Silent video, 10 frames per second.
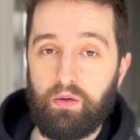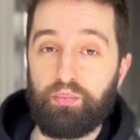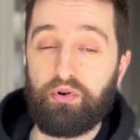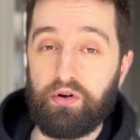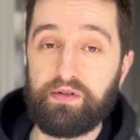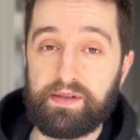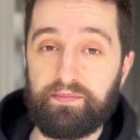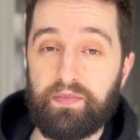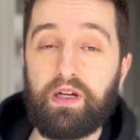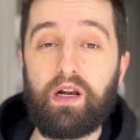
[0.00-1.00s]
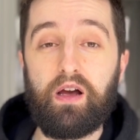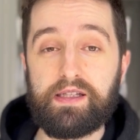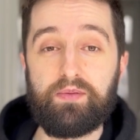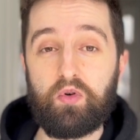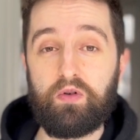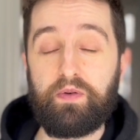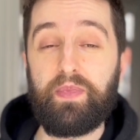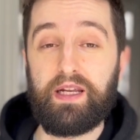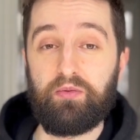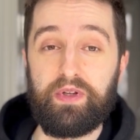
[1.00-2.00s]
Pros: clients are more
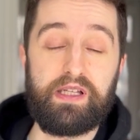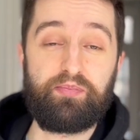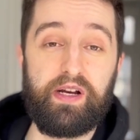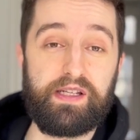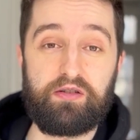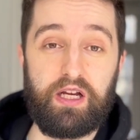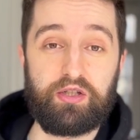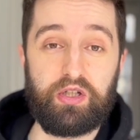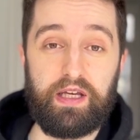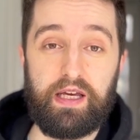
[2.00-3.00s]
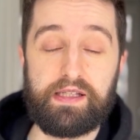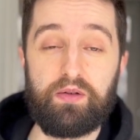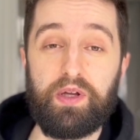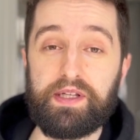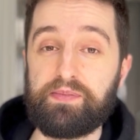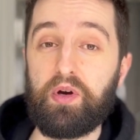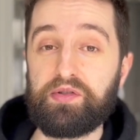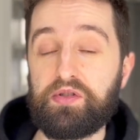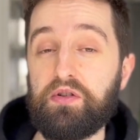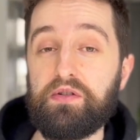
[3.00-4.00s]
familiar with this pricing strategy. It's the one that's
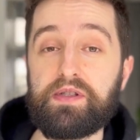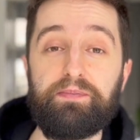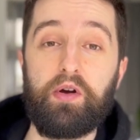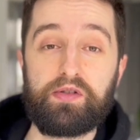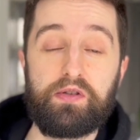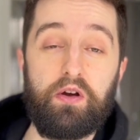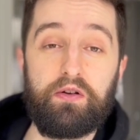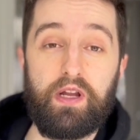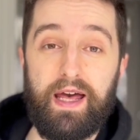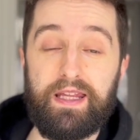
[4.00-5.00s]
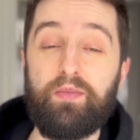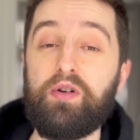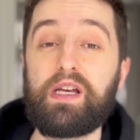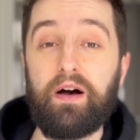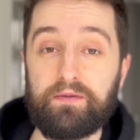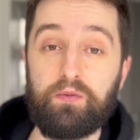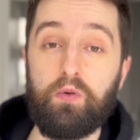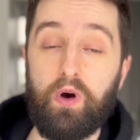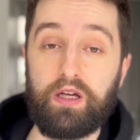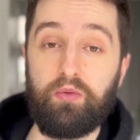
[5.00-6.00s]
most used, most known, and they're most comfortable
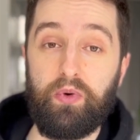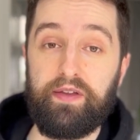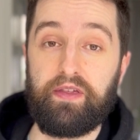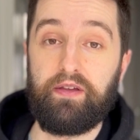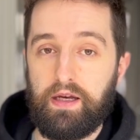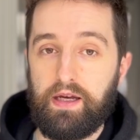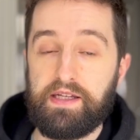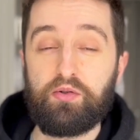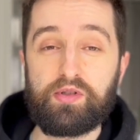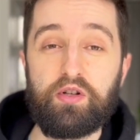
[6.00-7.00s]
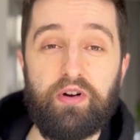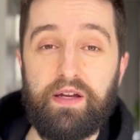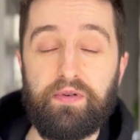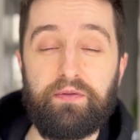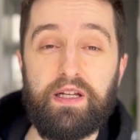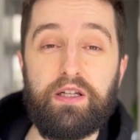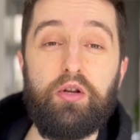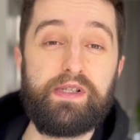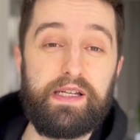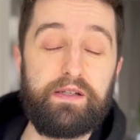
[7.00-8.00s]
working with. It's also great for really
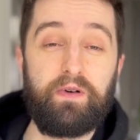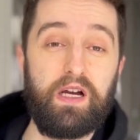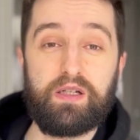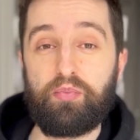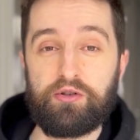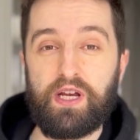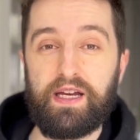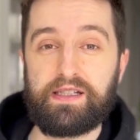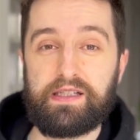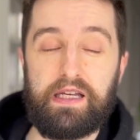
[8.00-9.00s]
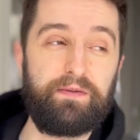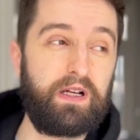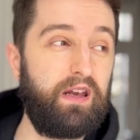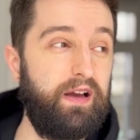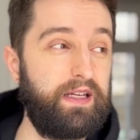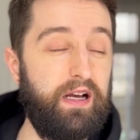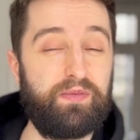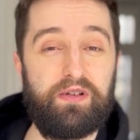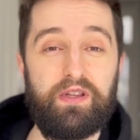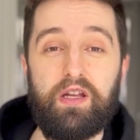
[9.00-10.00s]
loosely defined projects. If a client
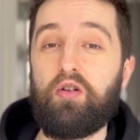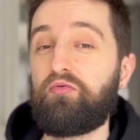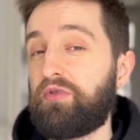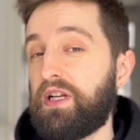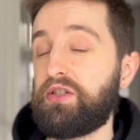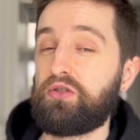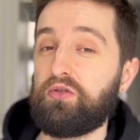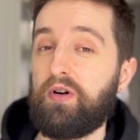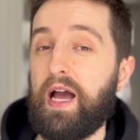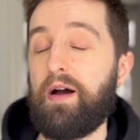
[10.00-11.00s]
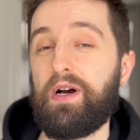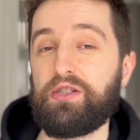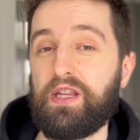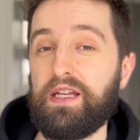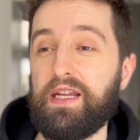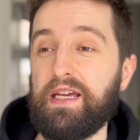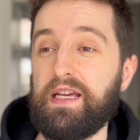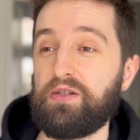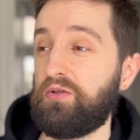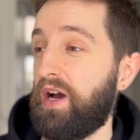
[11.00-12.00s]
comes to you and they're not really sure how much they
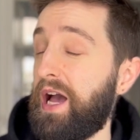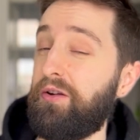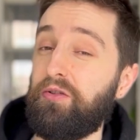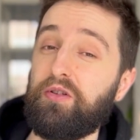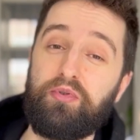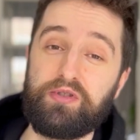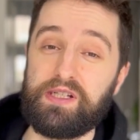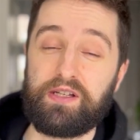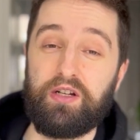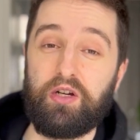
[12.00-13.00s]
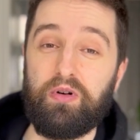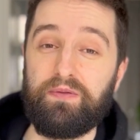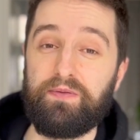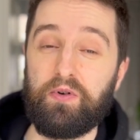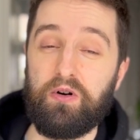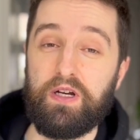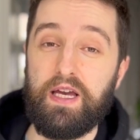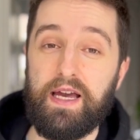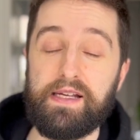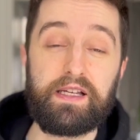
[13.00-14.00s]
need or how long the project's going to go on for,
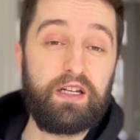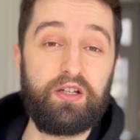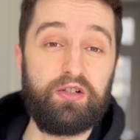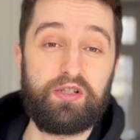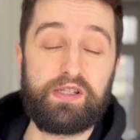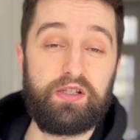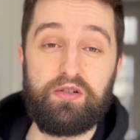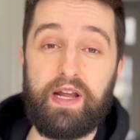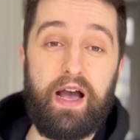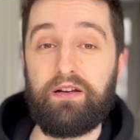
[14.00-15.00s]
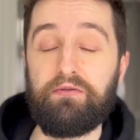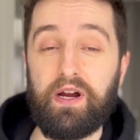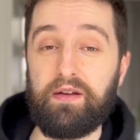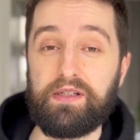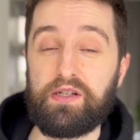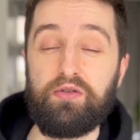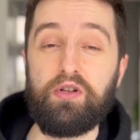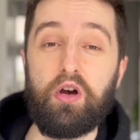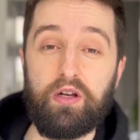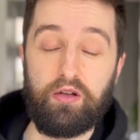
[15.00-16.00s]
it's kind of good just to do an hourly rate until you
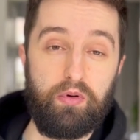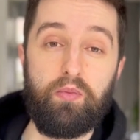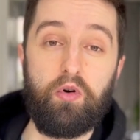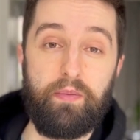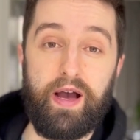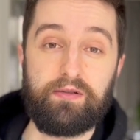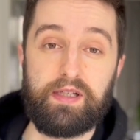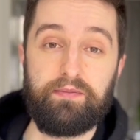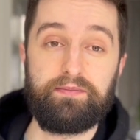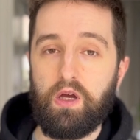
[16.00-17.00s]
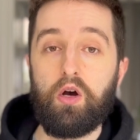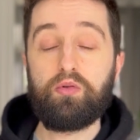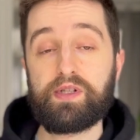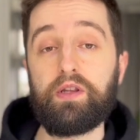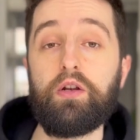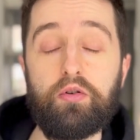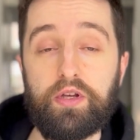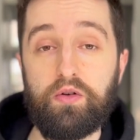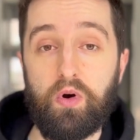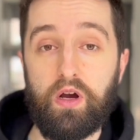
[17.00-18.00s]
know a little bit more about it. Also, the longer
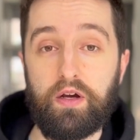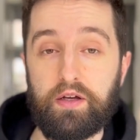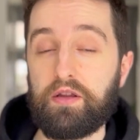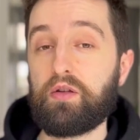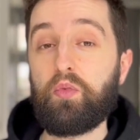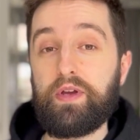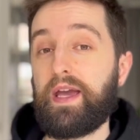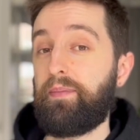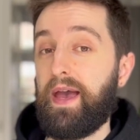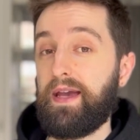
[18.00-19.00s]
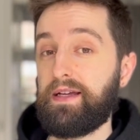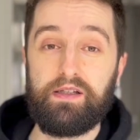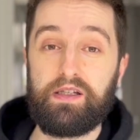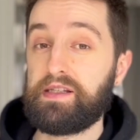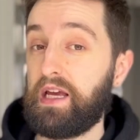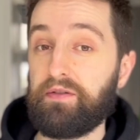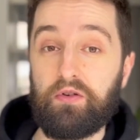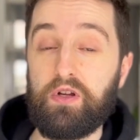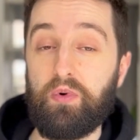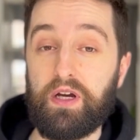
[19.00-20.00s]
you work, the more you get paid. So say if you're
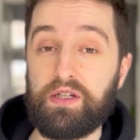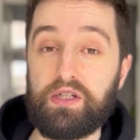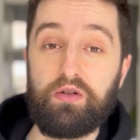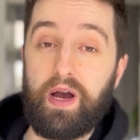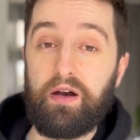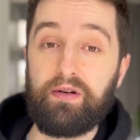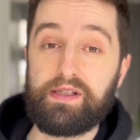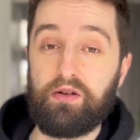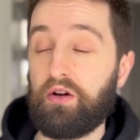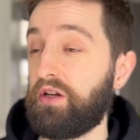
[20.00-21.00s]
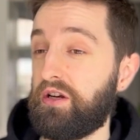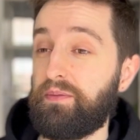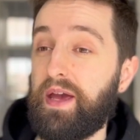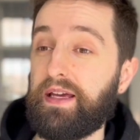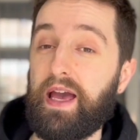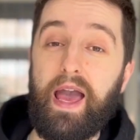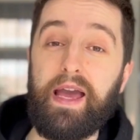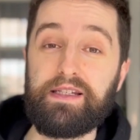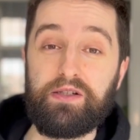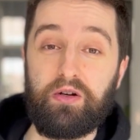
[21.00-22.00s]
only working 2 hours, you're only going to make
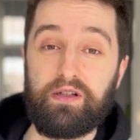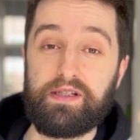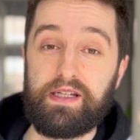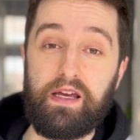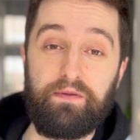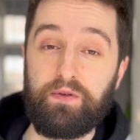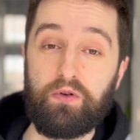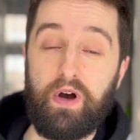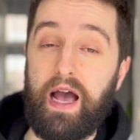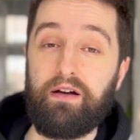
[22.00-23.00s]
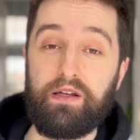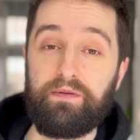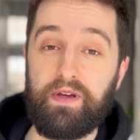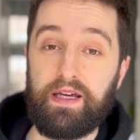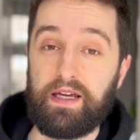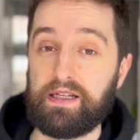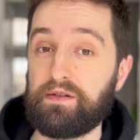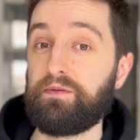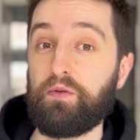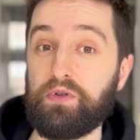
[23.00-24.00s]
$80 if your hourly fee is
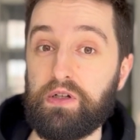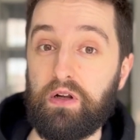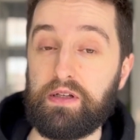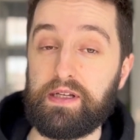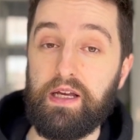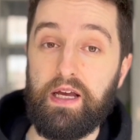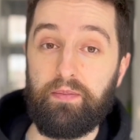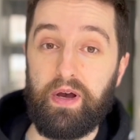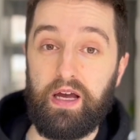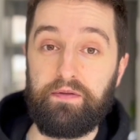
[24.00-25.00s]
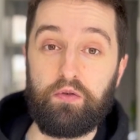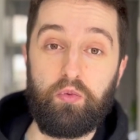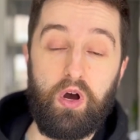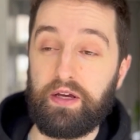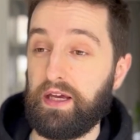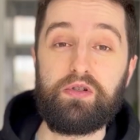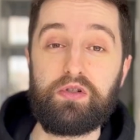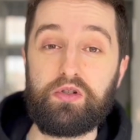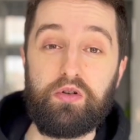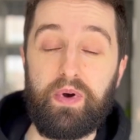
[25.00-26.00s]
$40. But if you're working
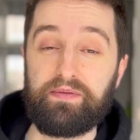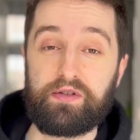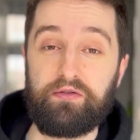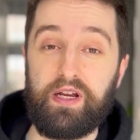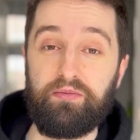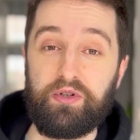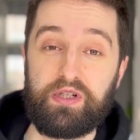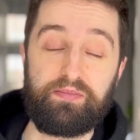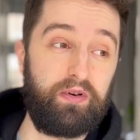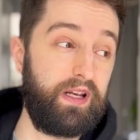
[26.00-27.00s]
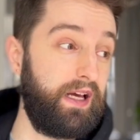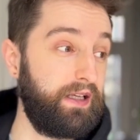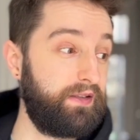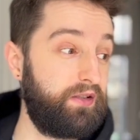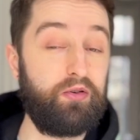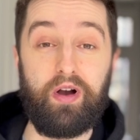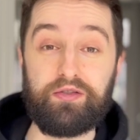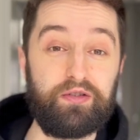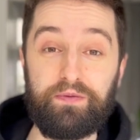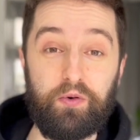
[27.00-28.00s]
2 months straight, which is probably like
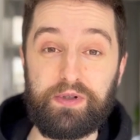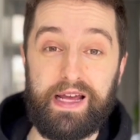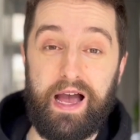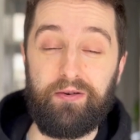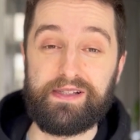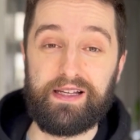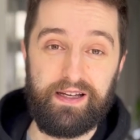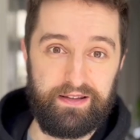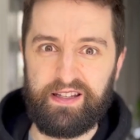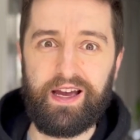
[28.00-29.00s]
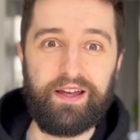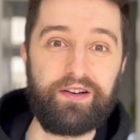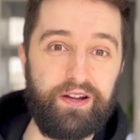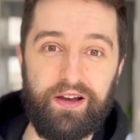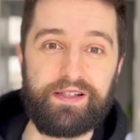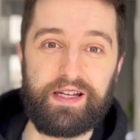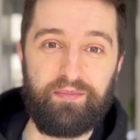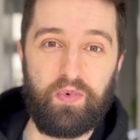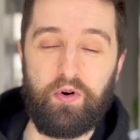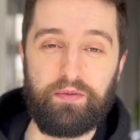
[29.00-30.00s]
240 hours, then yeah, you're going to earn a ton
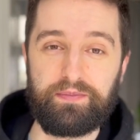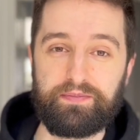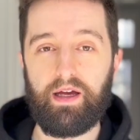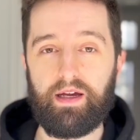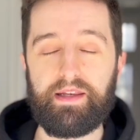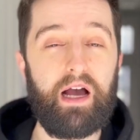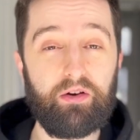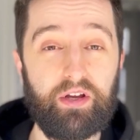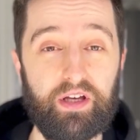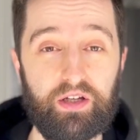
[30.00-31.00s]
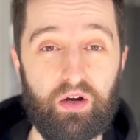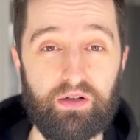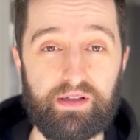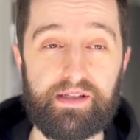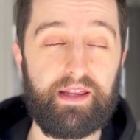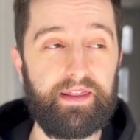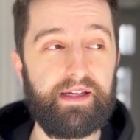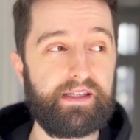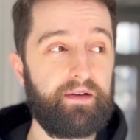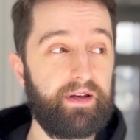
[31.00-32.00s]
more. Now looking at the cons,
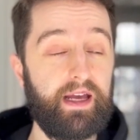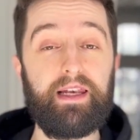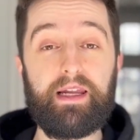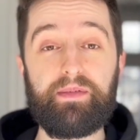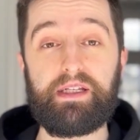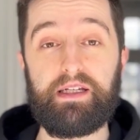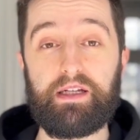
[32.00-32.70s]
there's definitely a limited